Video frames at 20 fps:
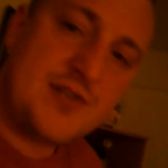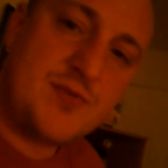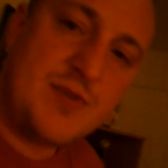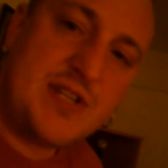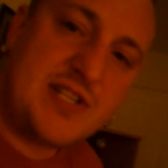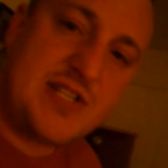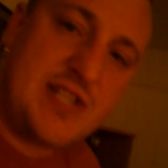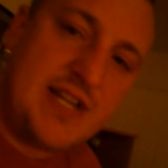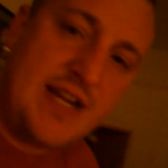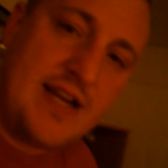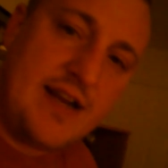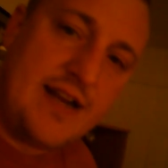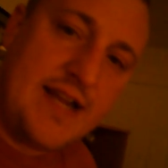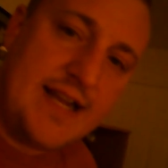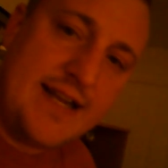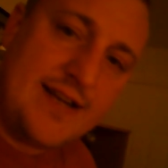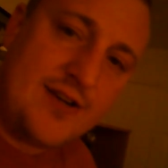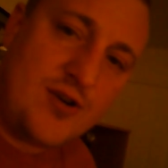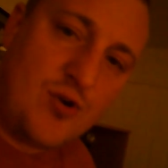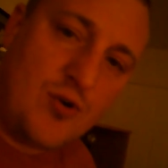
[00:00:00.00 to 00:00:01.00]
as we see an
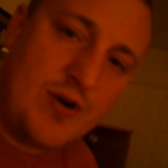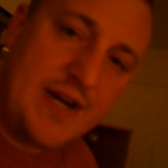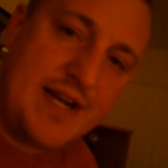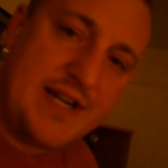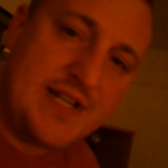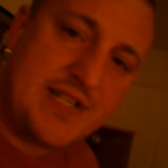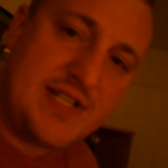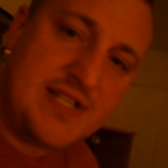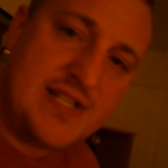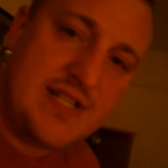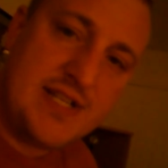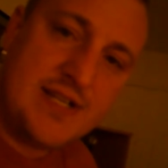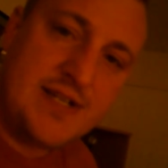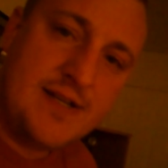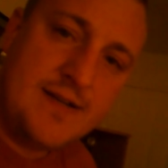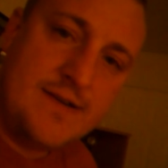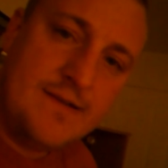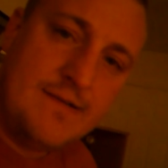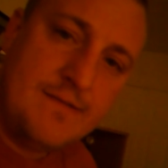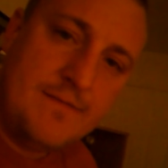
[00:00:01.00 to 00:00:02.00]
increase
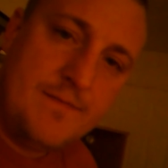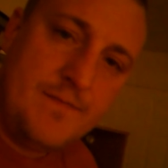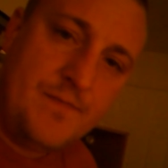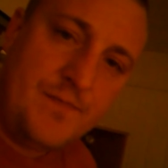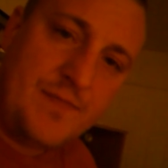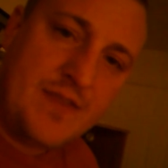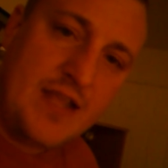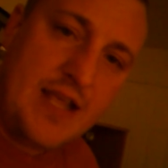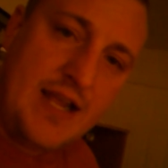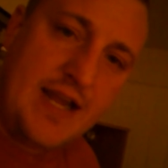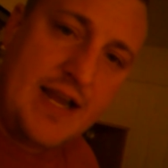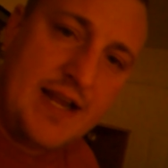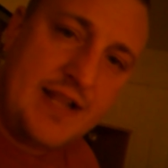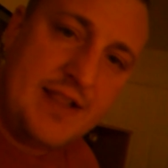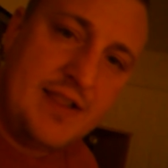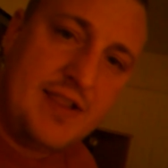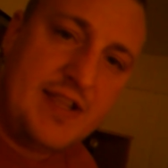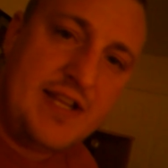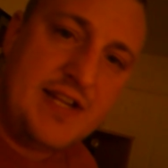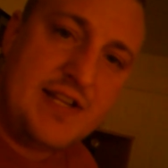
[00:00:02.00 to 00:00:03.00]

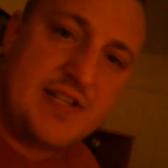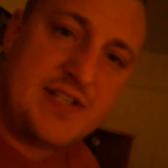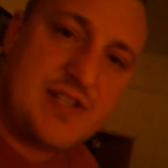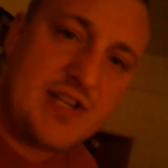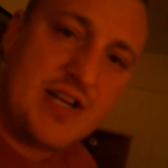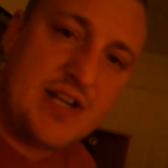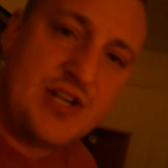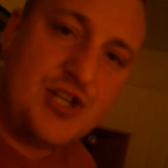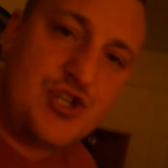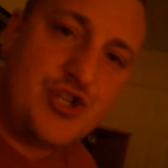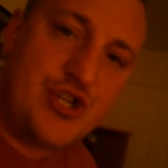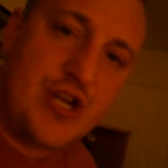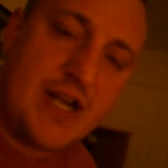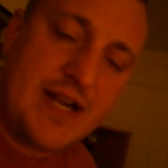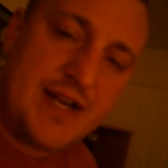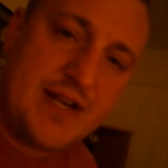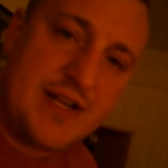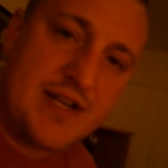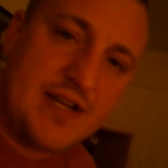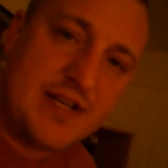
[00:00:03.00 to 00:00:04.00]
in these
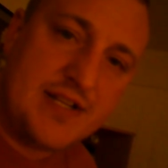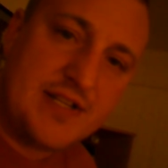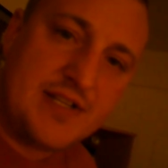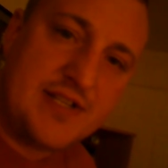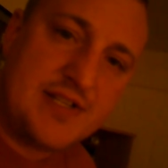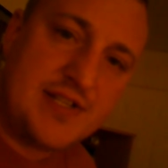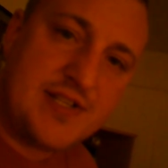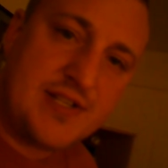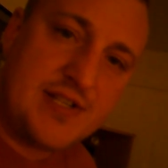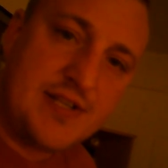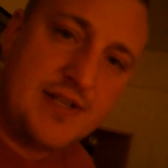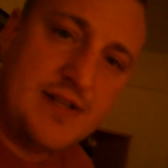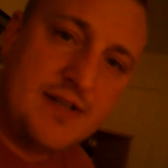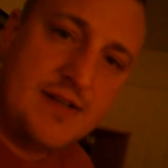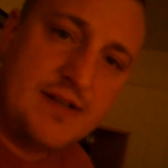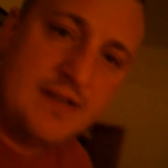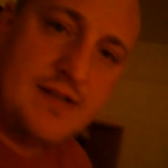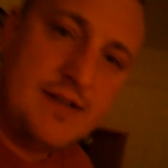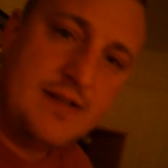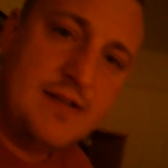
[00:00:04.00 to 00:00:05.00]
agendas
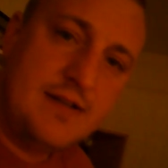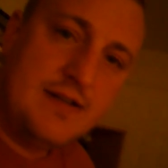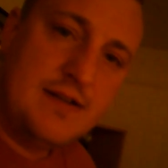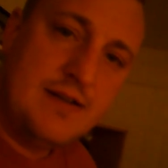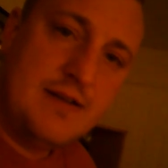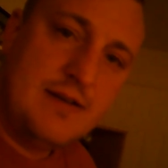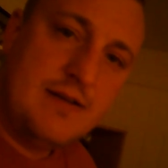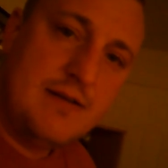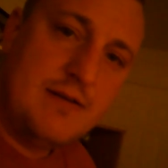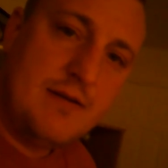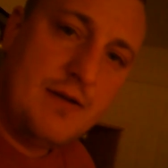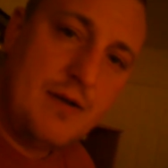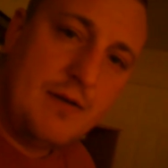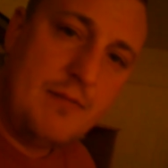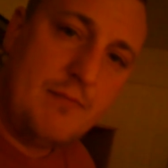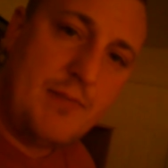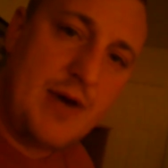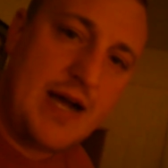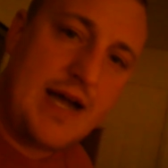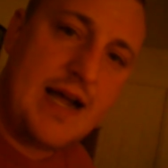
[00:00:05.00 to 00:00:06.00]

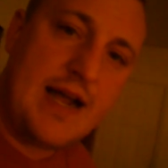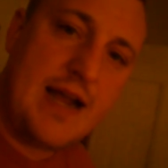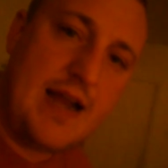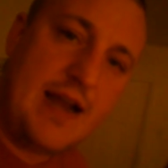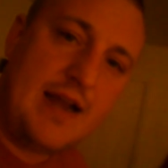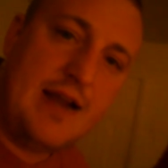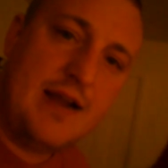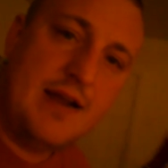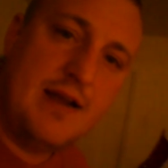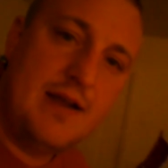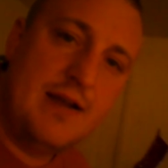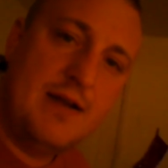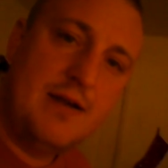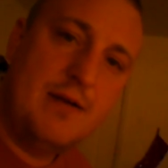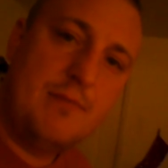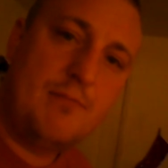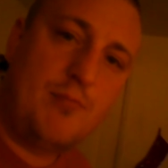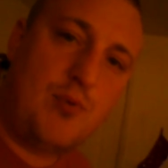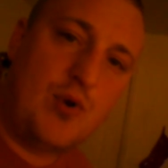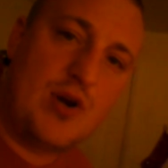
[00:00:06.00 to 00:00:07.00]
by
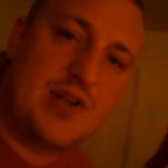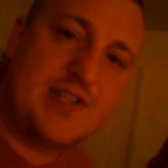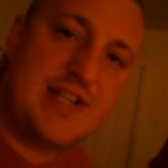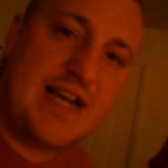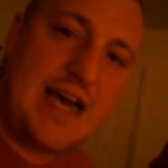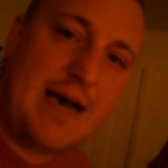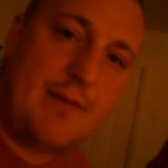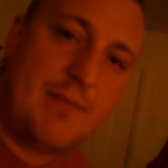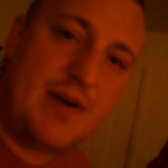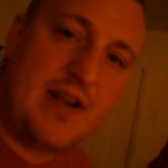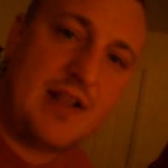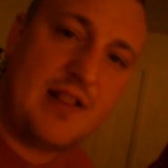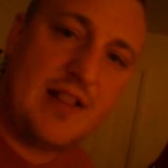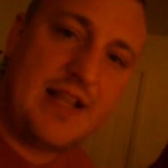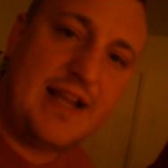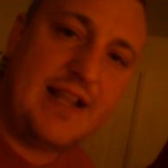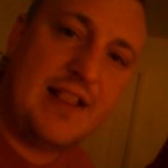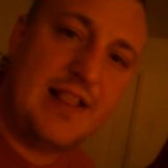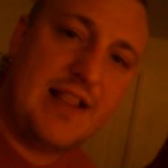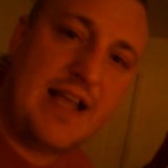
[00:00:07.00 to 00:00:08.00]

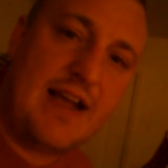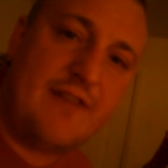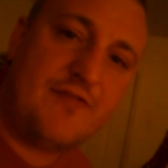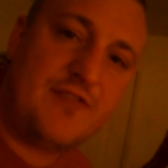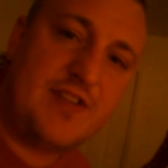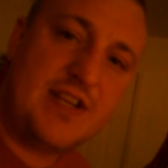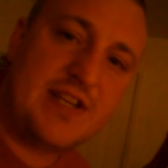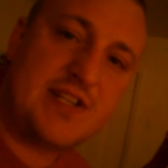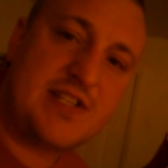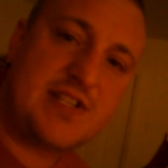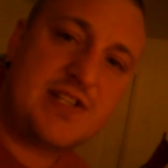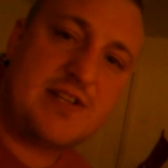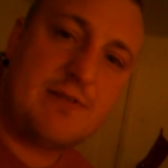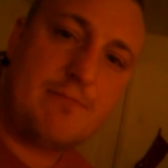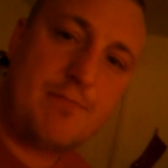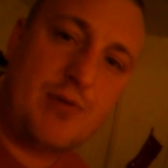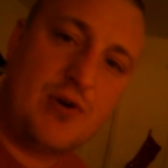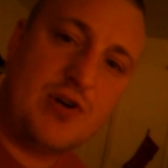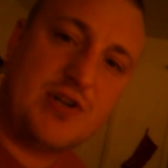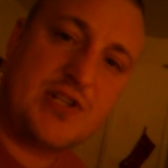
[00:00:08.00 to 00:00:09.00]
predominantly left leftist
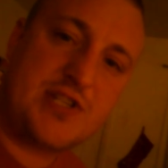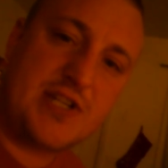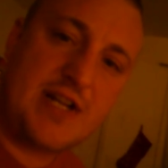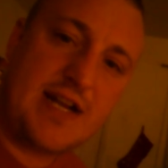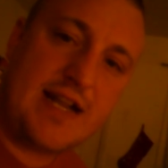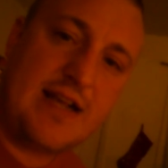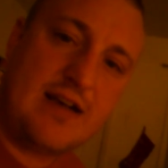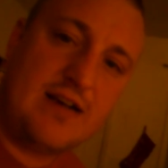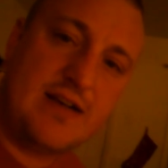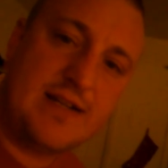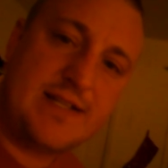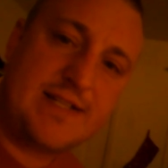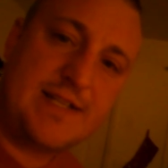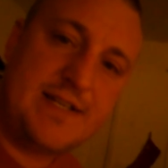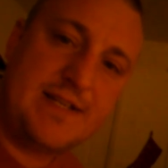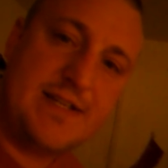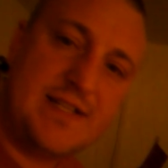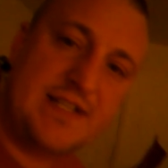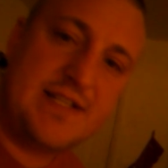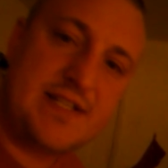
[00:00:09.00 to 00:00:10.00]

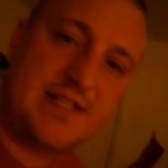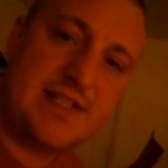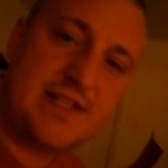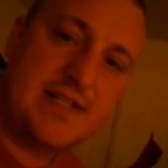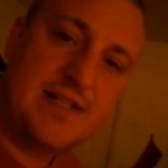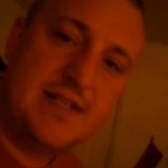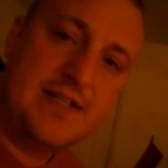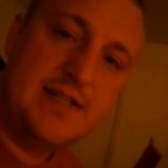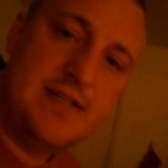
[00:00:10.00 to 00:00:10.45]
personalities